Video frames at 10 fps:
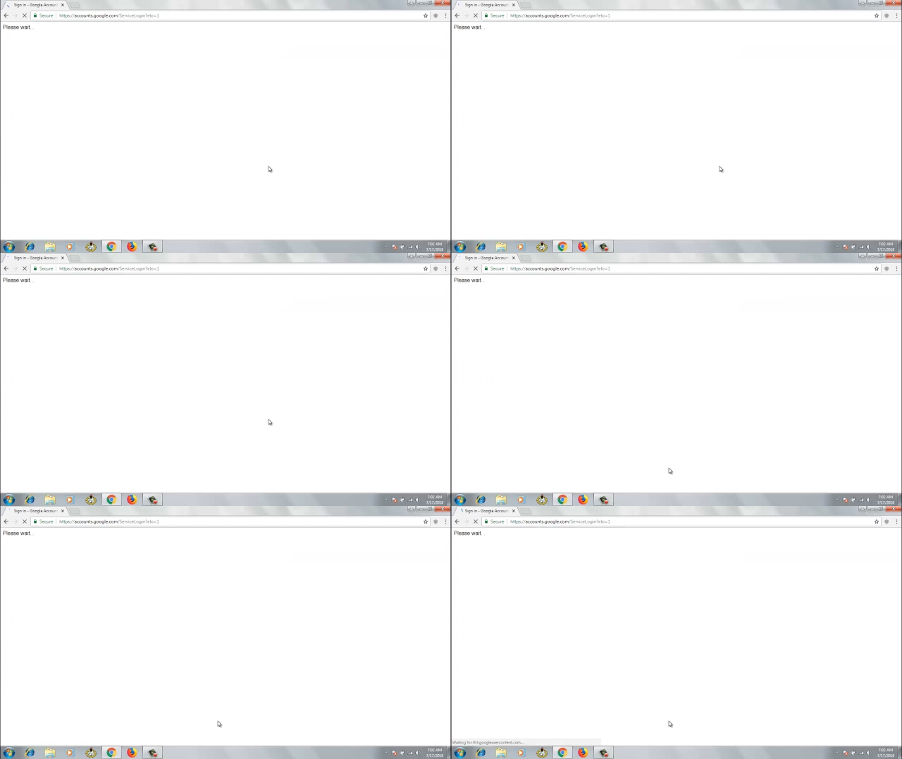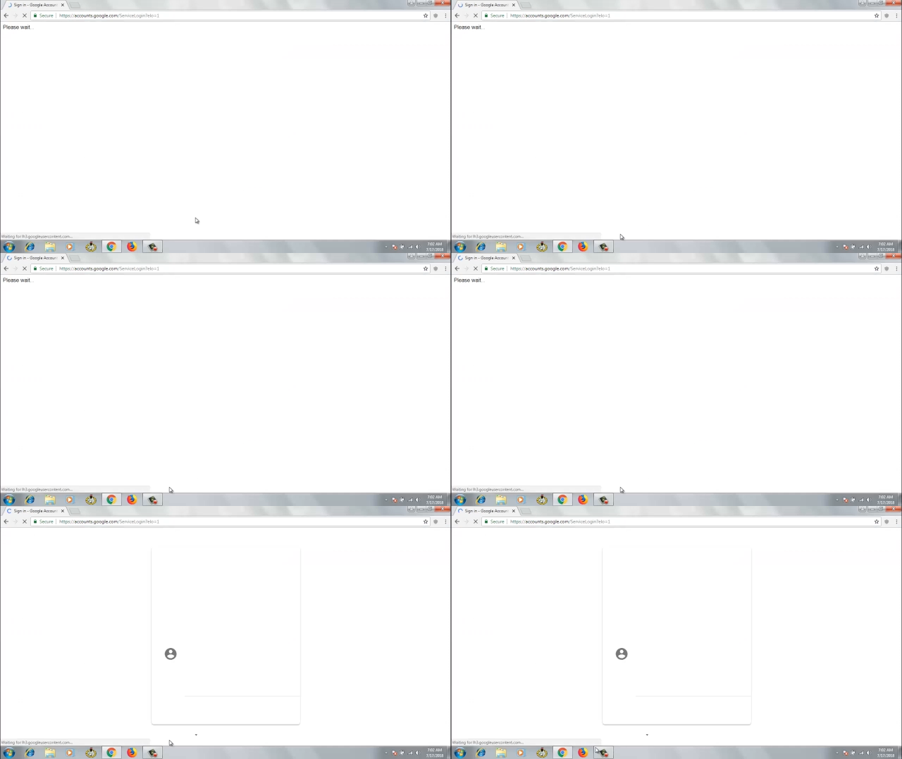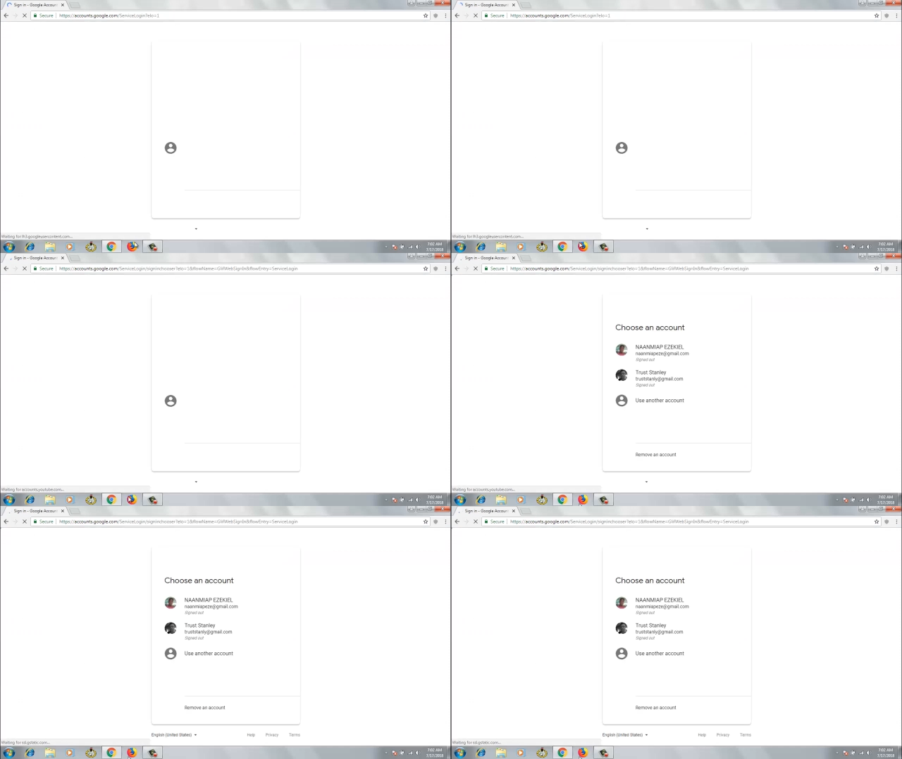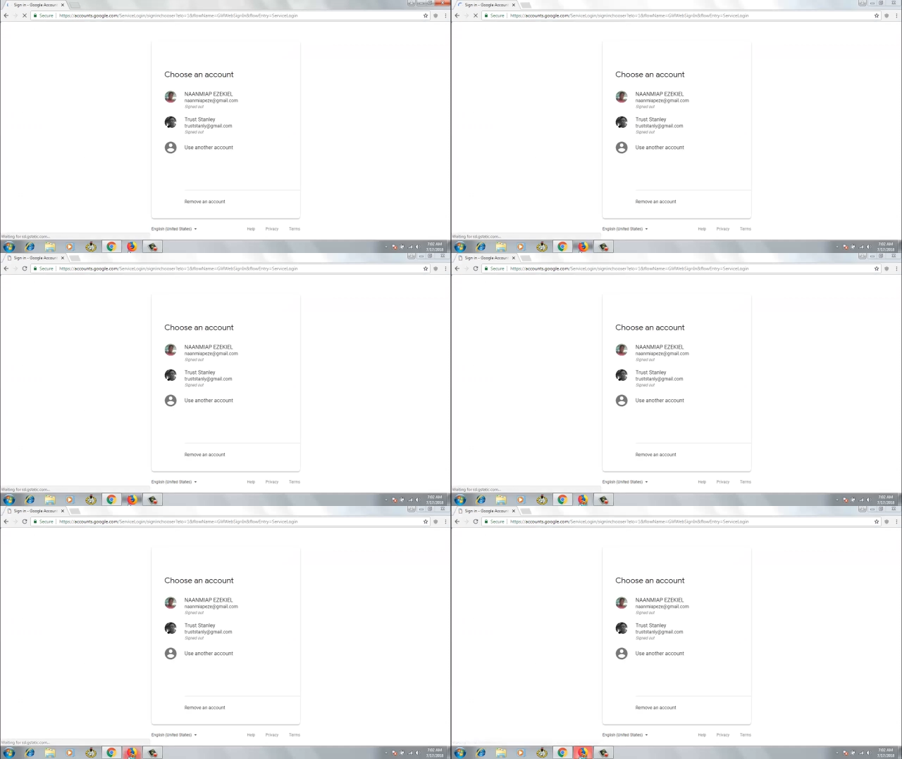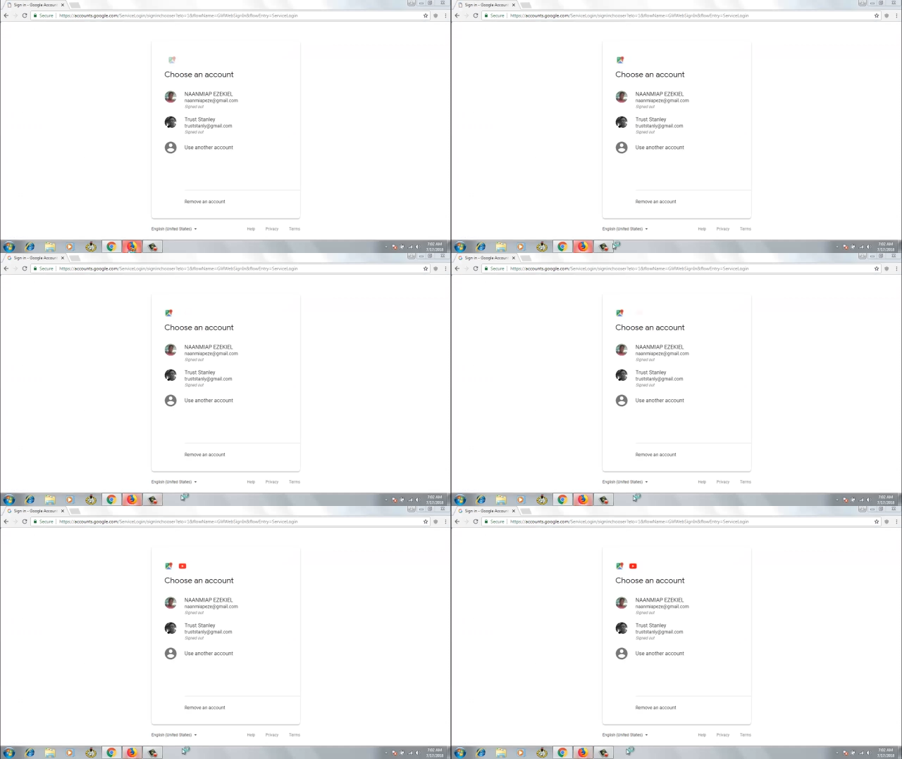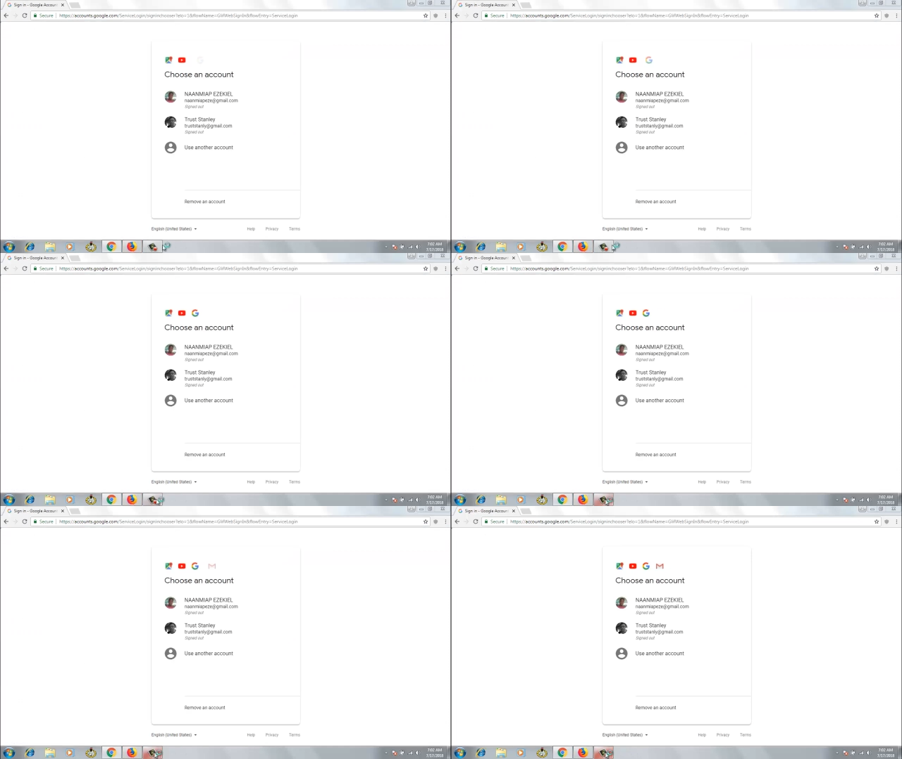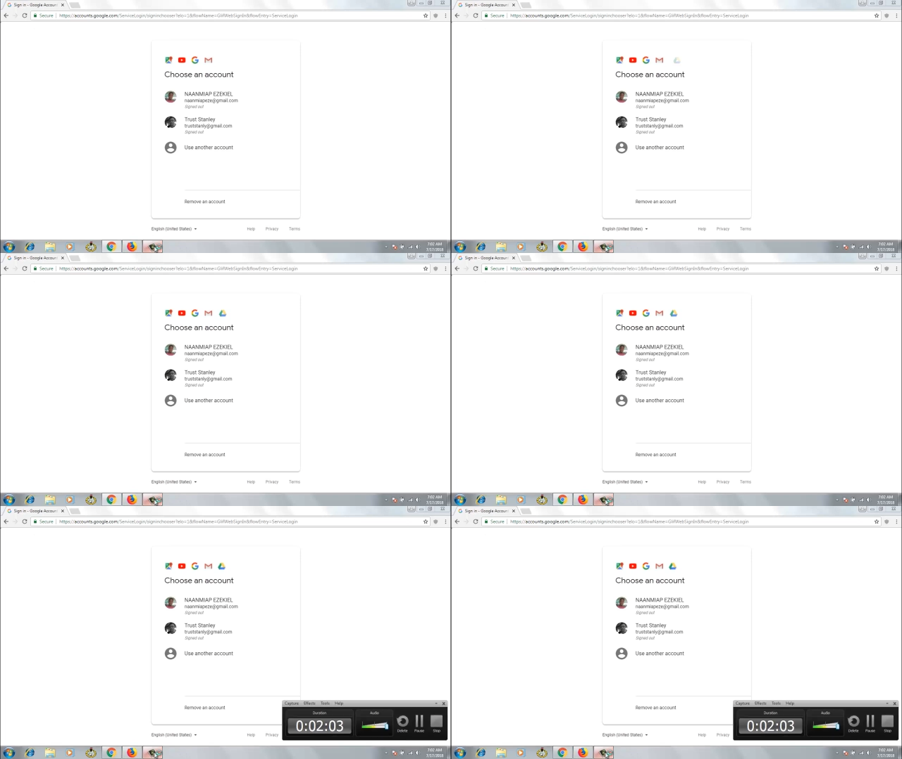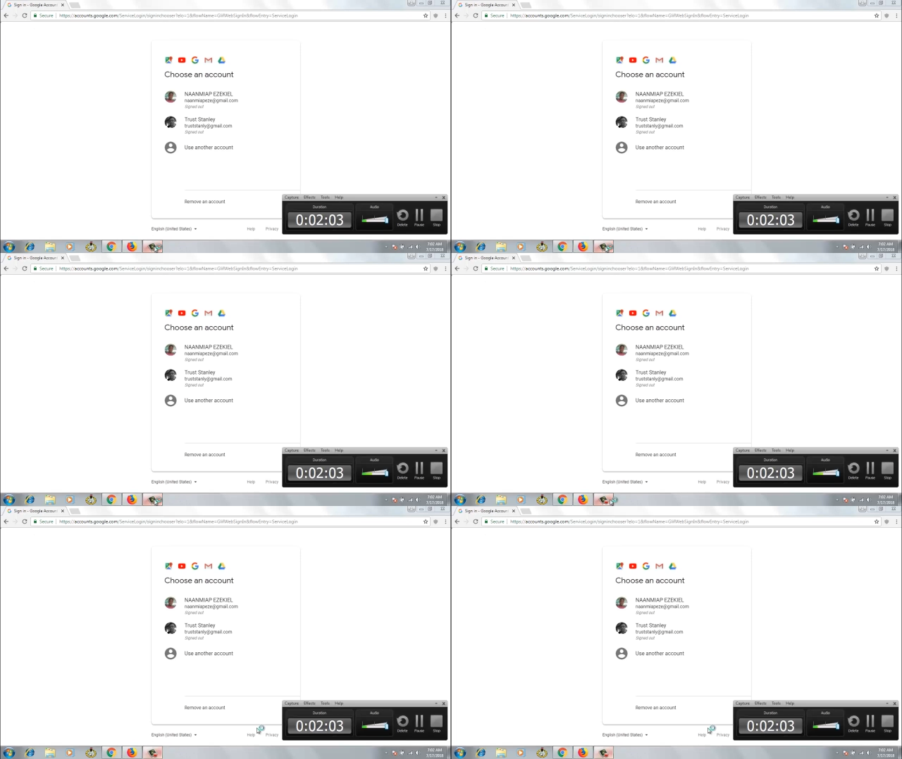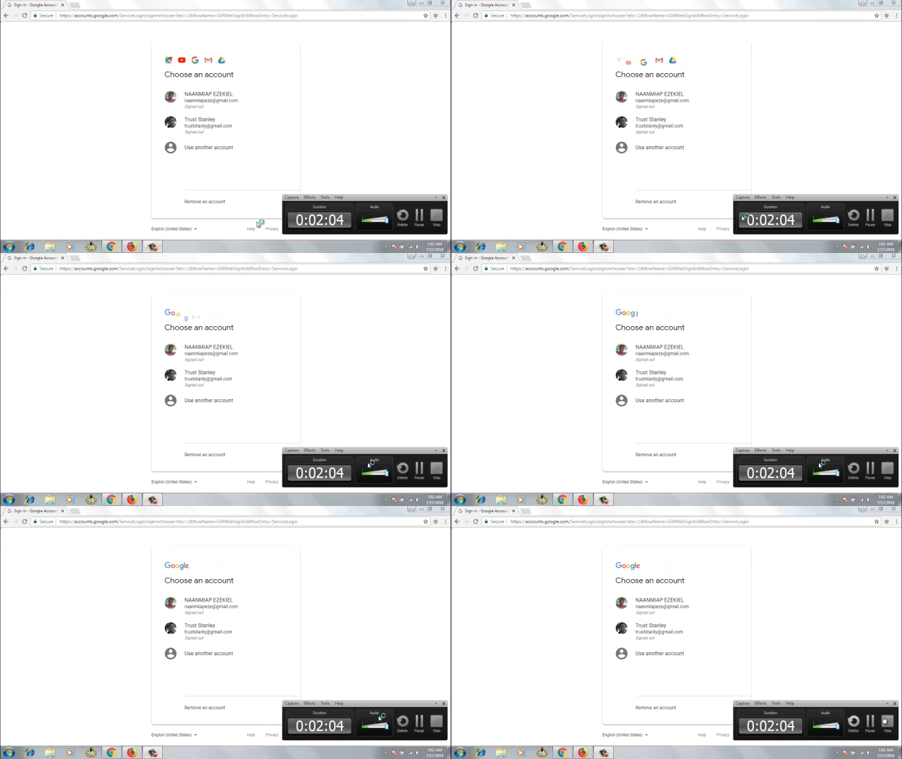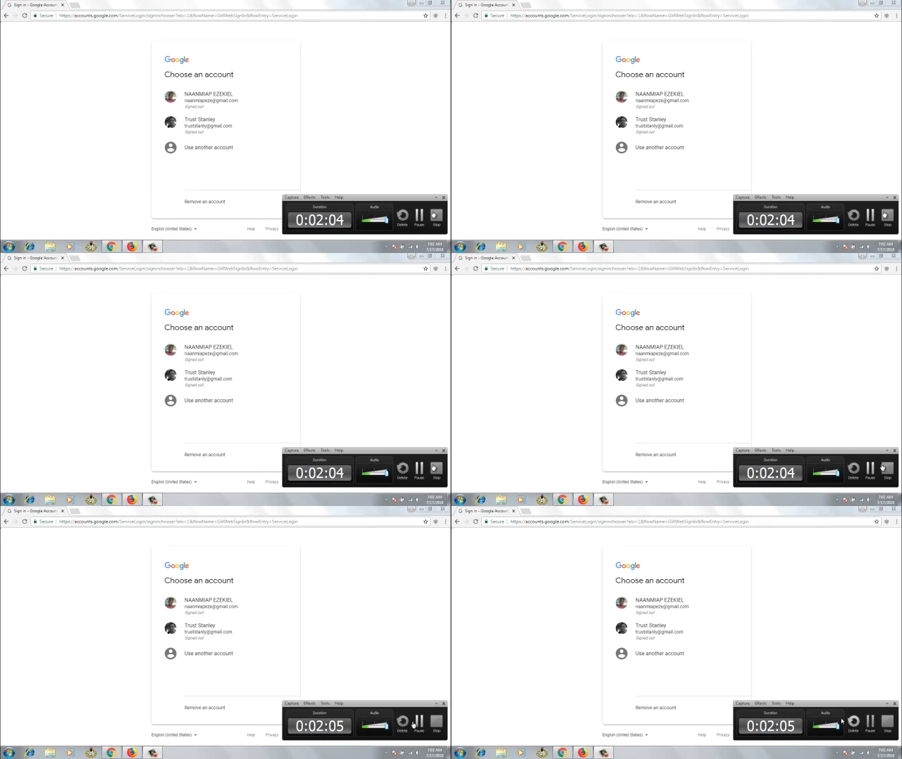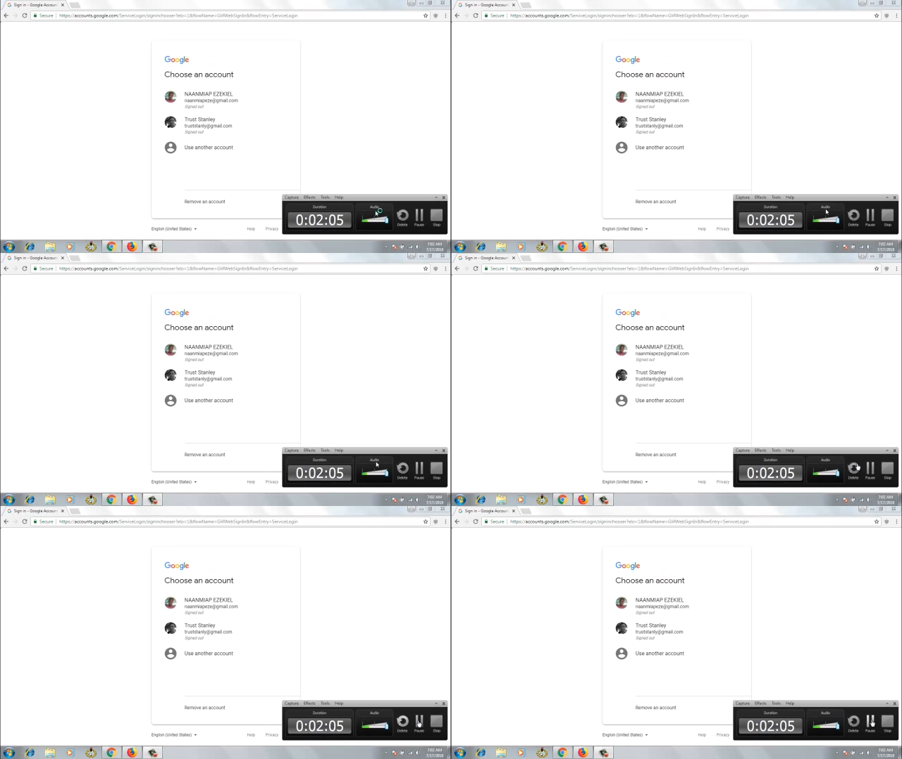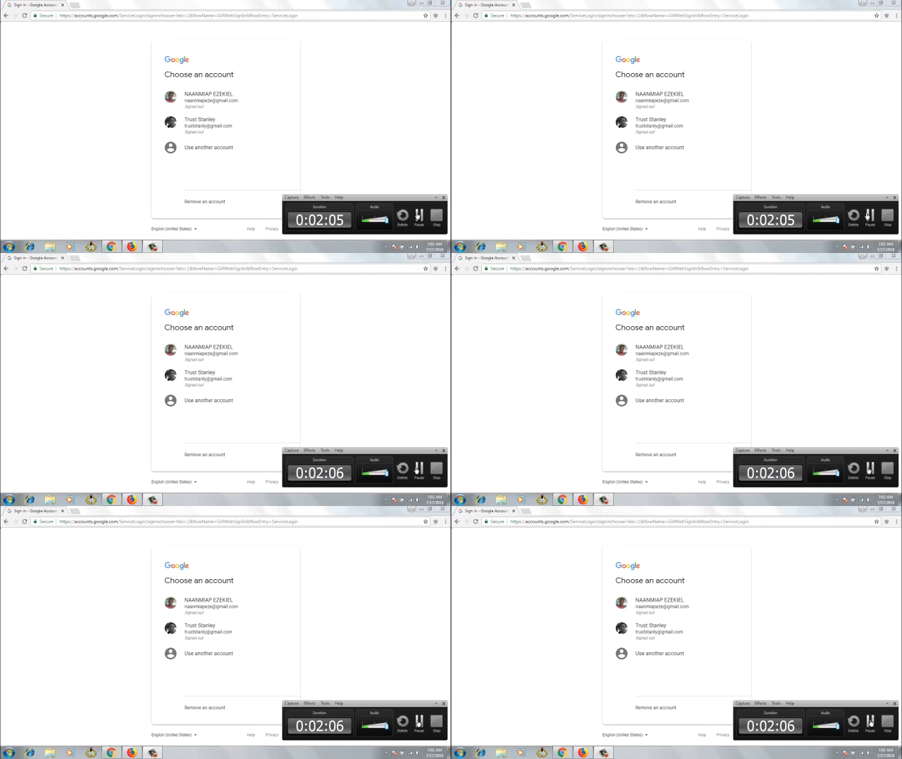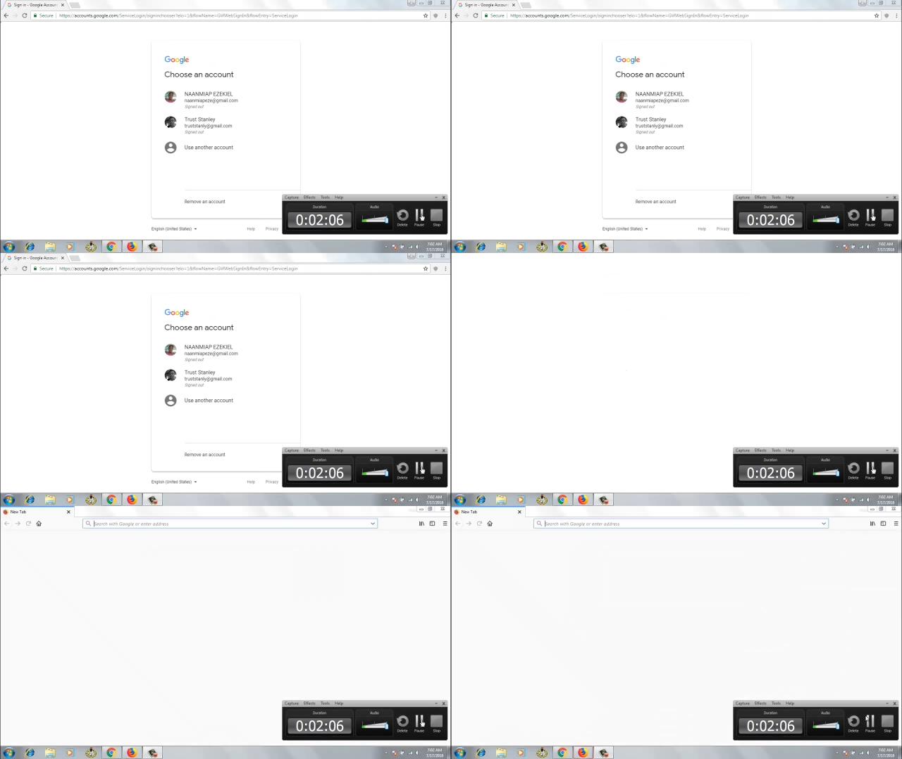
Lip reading: (no speaker visible)